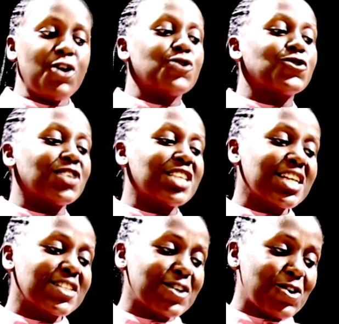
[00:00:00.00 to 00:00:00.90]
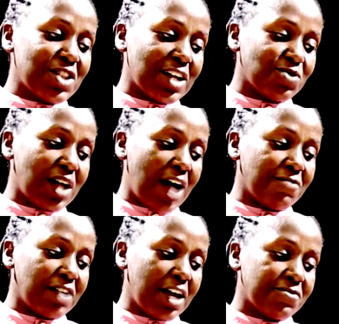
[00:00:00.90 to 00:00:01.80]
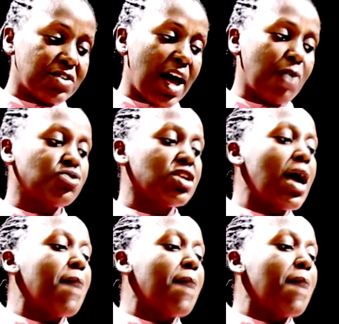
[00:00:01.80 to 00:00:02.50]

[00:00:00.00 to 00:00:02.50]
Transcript: So this zero that we have left out